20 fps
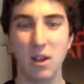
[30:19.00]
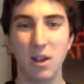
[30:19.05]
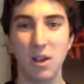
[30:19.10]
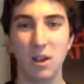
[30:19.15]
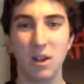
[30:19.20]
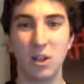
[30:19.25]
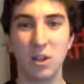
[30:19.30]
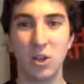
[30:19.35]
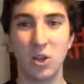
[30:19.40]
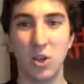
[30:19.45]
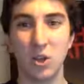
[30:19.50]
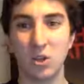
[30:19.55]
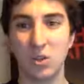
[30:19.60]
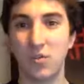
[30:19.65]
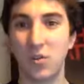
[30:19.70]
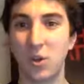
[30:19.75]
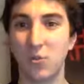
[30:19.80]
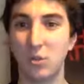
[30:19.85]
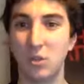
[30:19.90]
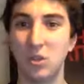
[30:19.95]
There's lots of
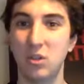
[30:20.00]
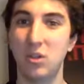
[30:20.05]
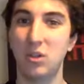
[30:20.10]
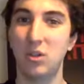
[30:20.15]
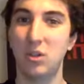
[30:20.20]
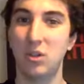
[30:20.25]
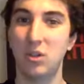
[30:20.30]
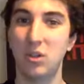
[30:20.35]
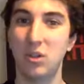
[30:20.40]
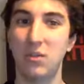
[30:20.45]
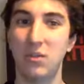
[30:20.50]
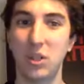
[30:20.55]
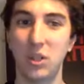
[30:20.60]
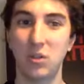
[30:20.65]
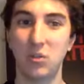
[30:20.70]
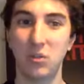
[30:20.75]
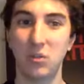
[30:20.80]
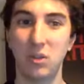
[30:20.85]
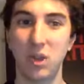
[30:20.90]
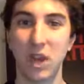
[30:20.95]
options you can do for this
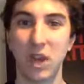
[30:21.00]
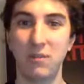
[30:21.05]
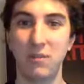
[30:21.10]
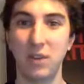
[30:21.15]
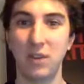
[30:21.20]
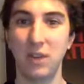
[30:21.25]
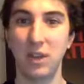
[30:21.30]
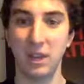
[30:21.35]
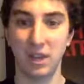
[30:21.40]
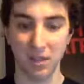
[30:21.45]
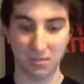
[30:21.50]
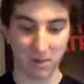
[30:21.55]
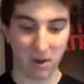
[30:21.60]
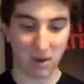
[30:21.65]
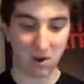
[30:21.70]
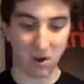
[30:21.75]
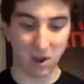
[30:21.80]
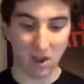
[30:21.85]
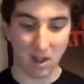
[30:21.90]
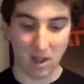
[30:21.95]
one, so have a think
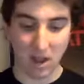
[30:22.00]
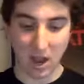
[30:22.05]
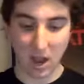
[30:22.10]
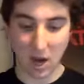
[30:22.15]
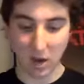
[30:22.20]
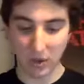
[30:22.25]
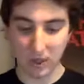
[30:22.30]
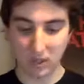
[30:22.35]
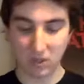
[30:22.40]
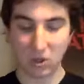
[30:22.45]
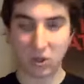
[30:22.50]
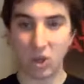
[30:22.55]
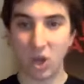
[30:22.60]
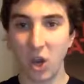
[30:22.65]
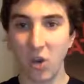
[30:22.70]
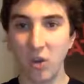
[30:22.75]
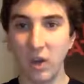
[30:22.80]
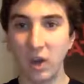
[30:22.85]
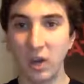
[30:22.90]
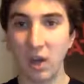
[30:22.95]
about how his
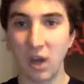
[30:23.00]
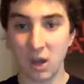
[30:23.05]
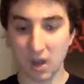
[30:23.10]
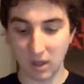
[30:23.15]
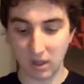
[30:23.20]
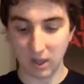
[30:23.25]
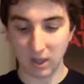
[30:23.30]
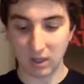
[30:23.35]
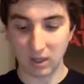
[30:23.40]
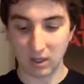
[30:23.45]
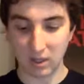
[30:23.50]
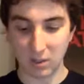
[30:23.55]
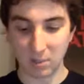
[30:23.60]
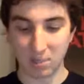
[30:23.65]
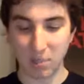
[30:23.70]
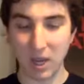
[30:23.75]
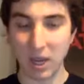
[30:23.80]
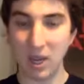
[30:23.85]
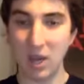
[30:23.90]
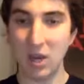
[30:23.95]
glowing eyes
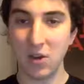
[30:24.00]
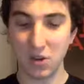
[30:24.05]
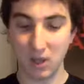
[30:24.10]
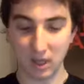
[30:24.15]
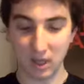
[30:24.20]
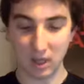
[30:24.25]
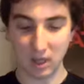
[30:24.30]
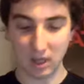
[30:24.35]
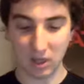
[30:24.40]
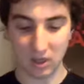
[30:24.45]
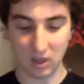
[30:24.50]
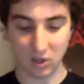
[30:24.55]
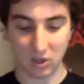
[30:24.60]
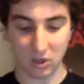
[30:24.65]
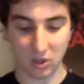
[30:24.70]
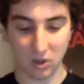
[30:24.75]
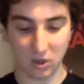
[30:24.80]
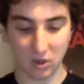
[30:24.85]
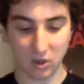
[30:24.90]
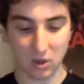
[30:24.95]
peering
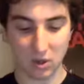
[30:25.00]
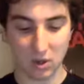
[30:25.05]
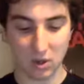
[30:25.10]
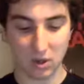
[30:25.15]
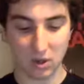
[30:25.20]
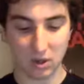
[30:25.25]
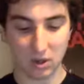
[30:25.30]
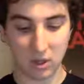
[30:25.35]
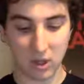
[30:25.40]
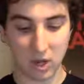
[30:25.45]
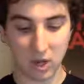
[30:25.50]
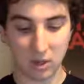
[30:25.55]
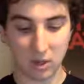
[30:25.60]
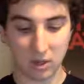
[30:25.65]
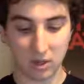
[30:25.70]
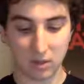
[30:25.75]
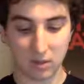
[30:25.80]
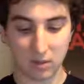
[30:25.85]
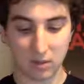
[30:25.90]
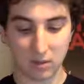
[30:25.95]
into the
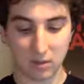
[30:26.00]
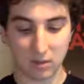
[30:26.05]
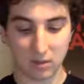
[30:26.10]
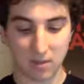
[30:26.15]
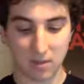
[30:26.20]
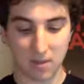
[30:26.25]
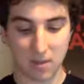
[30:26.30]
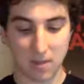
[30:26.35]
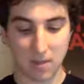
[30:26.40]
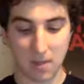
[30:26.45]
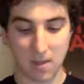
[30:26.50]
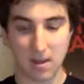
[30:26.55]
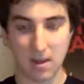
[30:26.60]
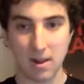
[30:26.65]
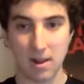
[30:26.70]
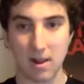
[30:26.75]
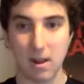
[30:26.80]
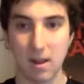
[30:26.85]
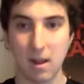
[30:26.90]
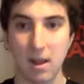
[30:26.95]
darkness.
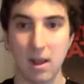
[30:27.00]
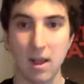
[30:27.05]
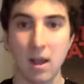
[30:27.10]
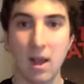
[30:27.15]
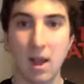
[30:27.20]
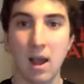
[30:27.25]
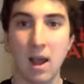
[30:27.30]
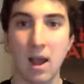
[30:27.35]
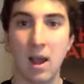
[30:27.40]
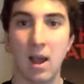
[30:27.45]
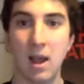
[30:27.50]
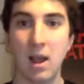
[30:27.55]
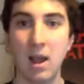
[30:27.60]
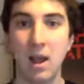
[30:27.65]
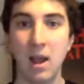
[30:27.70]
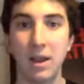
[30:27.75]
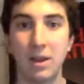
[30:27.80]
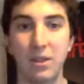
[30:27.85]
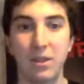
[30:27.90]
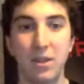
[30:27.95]

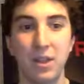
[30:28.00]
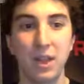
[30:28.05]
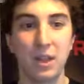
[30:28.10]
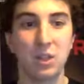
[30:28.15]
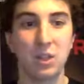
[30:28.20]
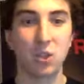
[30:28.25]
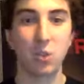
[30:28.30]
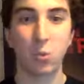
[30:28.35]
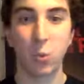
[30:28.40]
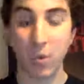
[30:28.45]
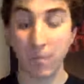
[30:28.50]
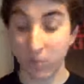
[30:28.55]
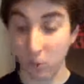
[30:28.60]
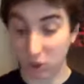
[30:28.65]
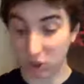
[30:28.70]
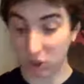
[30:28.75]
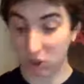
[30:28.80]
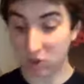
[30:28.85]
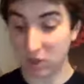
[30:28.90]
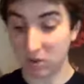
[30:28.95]
And there's just one more
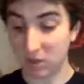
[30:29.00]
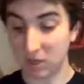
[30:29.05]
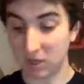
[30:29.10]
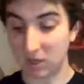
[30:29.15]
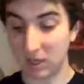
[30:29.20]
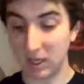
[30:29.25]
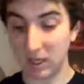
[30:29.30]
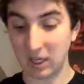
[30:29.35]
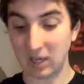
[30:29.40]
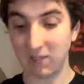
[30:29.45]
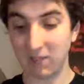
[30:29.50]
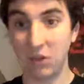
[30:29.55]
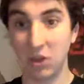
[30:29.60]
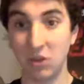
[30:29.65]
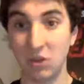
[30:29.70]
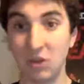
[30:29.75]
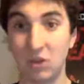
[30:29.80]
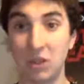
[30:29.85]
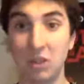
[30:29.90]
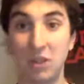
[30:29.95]
description I'm going to give
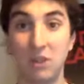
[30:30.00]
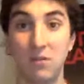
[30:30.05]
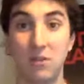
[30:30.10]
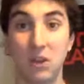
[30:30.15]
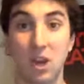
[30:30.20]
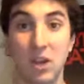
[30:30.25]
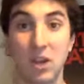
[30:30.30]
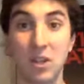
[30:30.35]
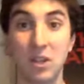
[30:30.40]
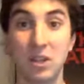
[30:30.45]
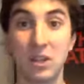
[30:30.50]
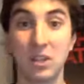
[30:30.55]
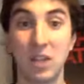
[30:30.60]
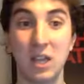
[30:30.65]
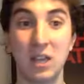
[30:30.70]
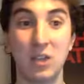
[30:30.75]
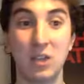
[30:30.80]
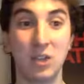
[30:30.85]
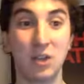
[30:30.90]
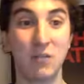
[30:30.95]
you, just give you another
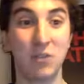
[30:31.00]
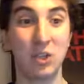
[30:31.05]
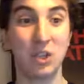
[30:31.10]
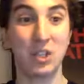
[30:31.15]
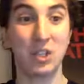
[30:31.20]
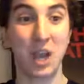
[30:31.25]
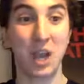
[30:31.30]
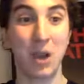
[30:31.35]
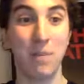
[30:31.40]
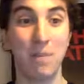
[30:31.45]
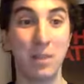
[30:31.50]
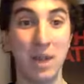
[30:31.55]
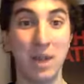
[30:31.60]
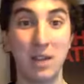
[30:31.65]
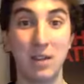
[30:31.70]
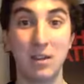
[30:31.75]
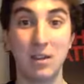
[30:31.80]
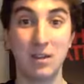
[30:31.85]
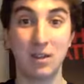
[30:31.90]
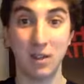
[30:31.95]
sense of just how
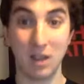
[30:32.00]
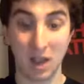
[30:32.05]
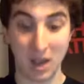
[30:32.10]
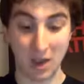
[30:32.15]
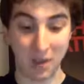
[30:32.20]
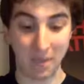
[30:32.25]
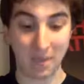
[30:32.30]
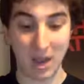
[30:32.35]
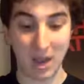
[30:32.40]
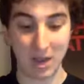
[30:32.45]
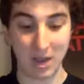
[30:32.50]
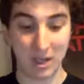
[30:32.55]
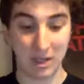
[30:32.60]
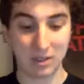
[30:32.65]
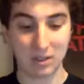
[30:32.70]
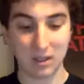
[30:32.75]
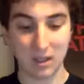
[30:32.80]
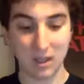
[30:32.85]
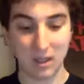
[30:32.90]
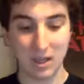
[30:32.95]
big the Iron Man
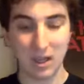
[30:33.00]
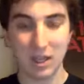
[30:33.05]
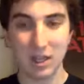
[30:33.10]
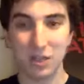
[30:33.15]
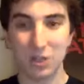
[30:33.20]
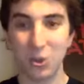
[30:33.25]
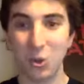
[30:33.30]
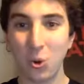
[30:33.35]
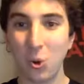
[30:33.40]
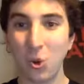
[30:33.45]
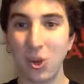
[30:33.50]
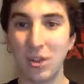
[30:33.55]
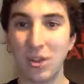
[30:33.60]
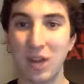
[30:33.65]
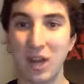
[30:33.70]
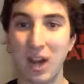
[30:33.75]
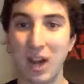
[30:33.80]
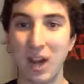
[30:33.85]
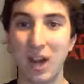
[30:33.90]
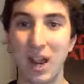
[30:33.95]
is. Taller than
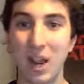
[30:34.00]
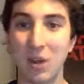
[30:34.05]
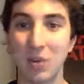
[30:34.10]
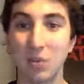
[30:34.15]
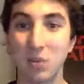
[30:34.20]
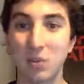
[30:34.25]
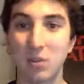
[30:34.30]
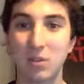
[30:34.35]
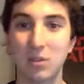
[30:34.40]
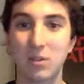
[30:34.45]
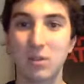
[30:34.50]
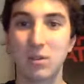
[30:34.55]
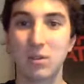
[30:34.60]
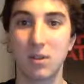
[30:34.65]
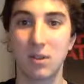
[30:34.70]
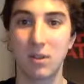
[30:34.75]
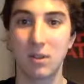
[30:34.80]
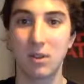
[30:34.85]
a house,